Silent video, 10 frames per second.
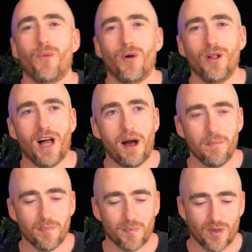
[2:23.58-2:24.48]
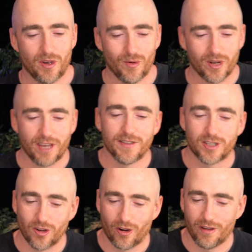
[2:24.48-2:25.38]
we'll give the
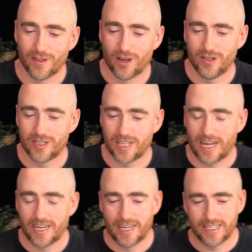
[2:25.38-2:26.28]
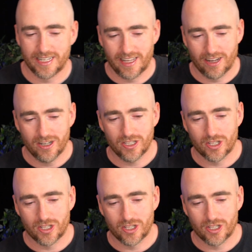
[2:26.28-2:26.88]
story for those that didn't hear it.